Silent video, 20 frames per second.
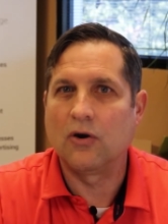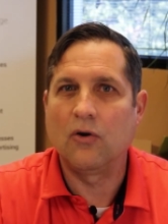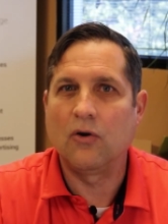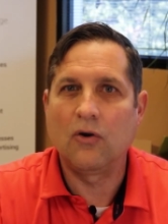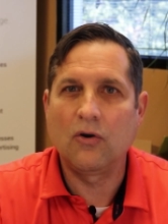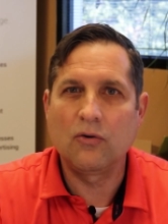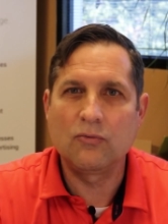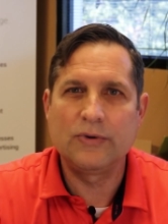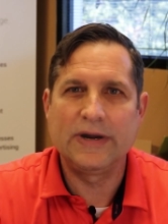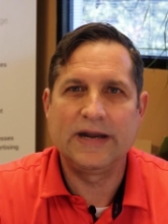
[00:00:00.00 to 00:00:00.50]

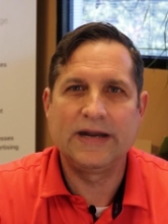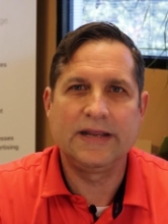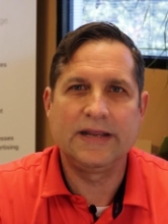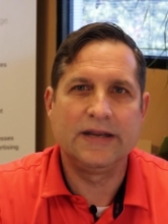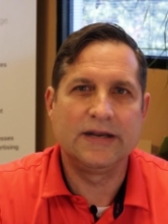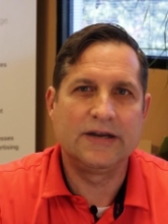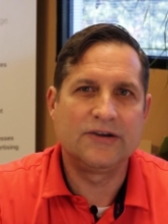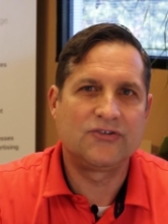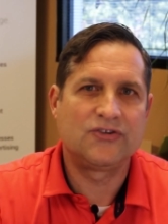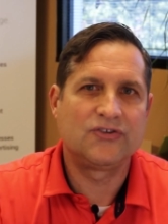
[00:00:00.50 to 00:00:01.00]
already
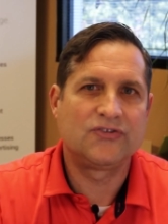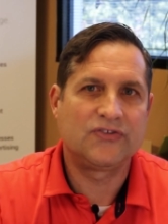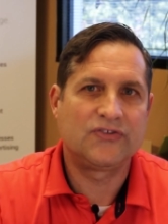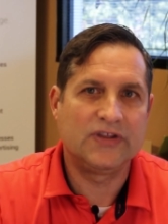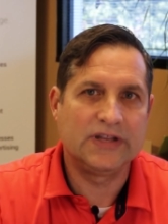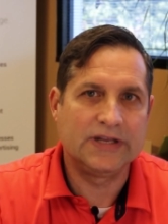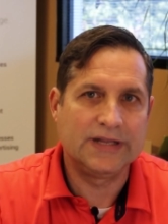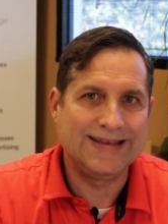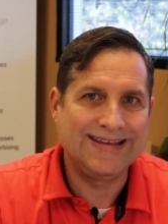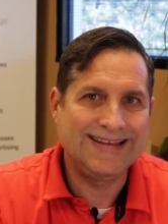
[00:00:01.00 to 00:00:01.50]

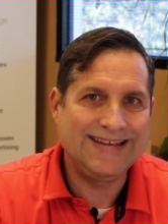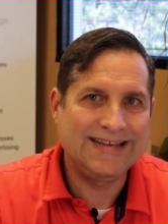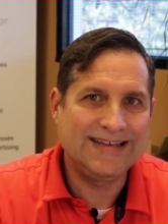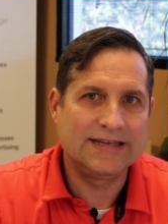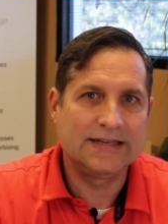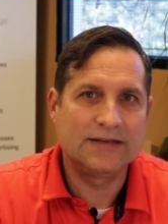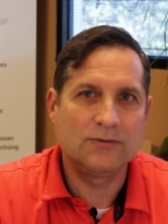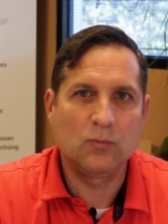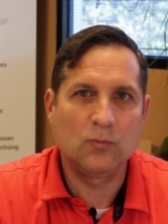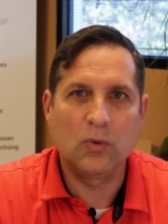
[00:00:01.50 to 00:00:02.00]
interested
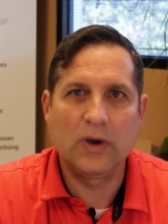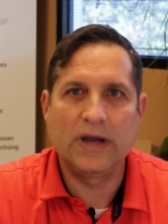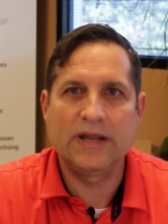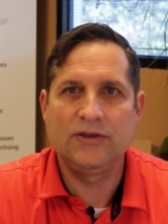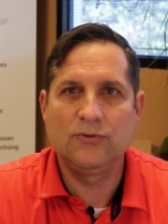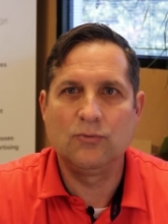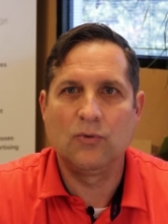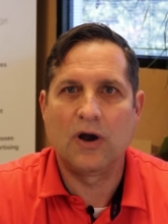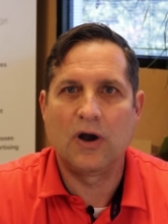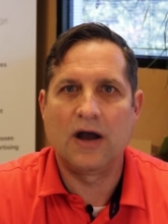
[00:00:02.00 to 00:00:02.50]
in what
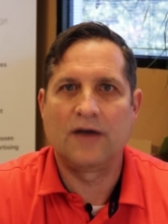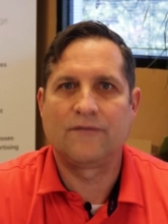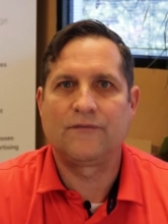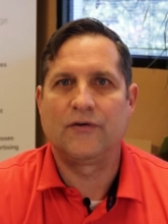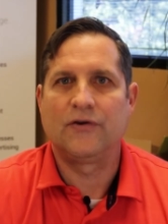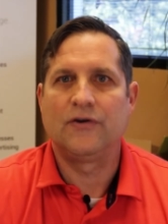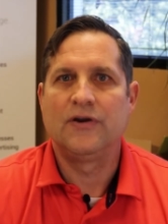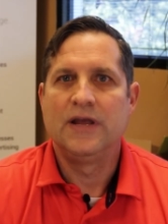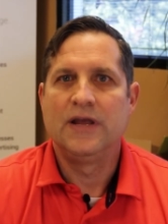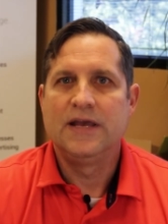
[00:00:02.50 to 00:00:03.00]
you
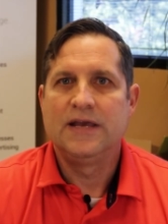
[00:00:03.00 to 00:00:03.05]
offer